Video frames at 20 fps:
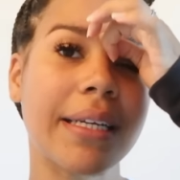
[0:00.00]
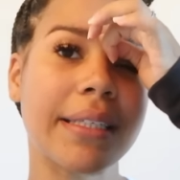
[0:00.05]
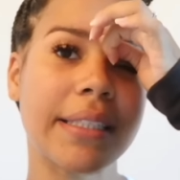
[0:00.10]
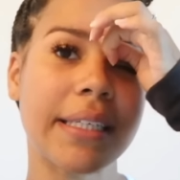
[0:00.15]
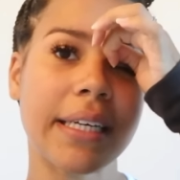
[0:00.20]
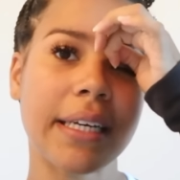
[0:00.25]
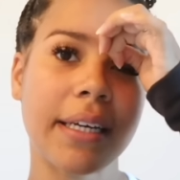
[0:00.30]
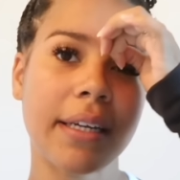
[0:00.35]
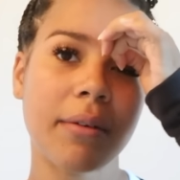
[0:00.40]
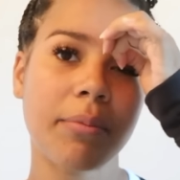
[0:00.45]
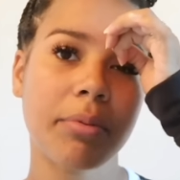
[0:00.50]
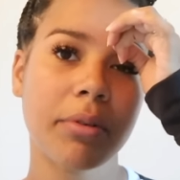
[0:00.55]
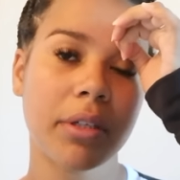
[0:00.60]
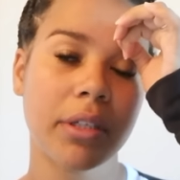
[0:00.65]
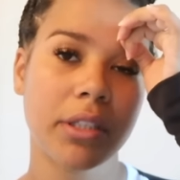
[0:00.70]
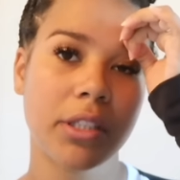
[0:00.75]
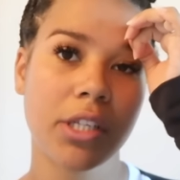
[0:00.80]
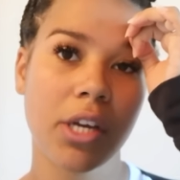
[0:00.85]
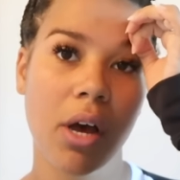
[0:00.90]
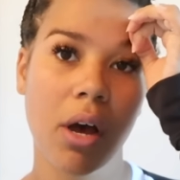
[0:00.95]
I did
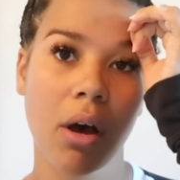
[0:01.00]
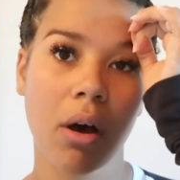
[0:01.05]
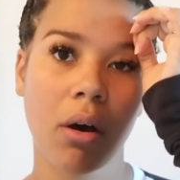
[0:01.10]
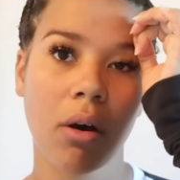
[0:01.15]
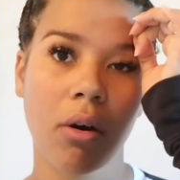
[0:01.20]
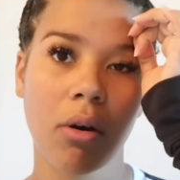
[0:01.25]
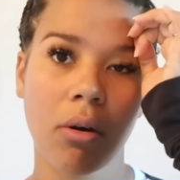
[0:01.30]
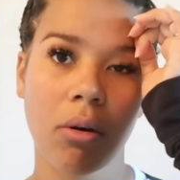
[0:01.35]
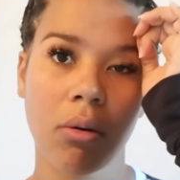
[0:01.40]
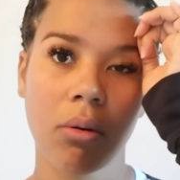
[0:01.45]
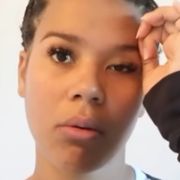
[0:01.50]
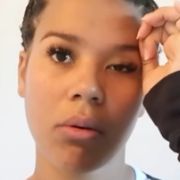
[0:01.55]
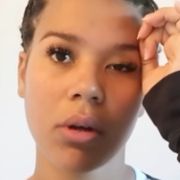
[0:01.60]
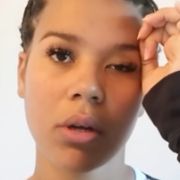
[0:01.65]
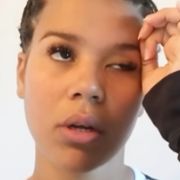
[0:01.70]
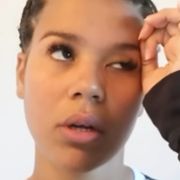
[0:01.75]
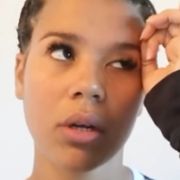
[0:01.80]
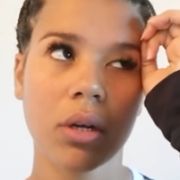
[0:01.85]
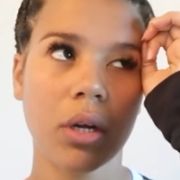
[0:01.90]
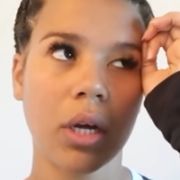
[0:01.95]

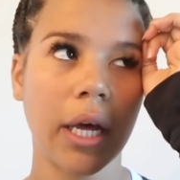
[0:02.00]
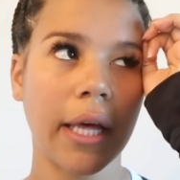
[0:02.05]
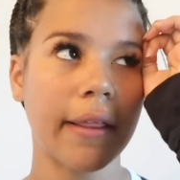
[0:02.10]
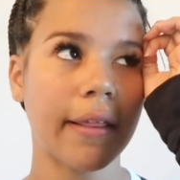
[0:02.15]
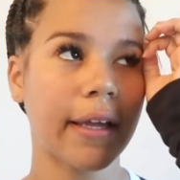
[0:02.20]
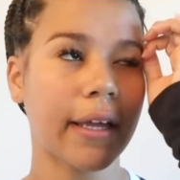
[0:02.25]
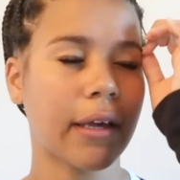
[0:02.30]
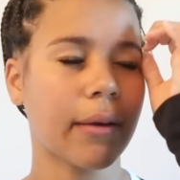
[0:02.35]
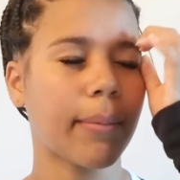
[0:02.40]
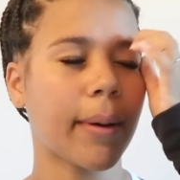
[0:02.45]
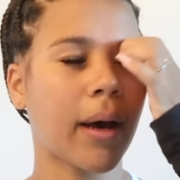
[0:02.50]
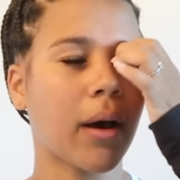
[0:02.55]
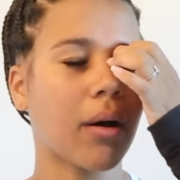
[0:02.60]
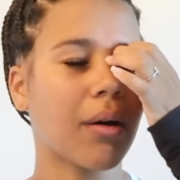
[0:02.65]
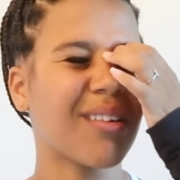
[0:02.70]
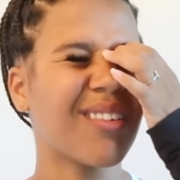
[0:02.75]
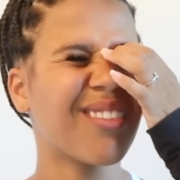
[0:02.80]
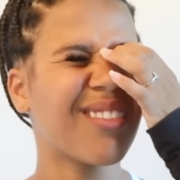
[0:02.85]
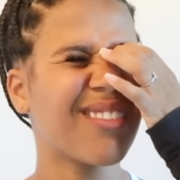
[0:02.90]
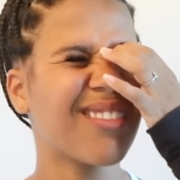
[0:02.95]
plateau, I think
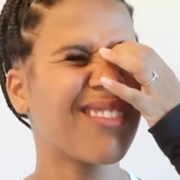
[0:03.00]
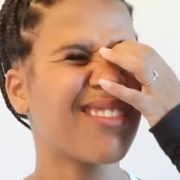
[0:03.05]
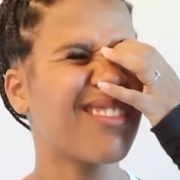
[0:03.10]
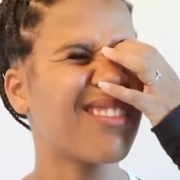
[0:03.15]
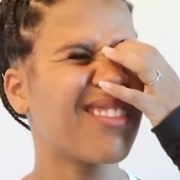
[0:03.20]
about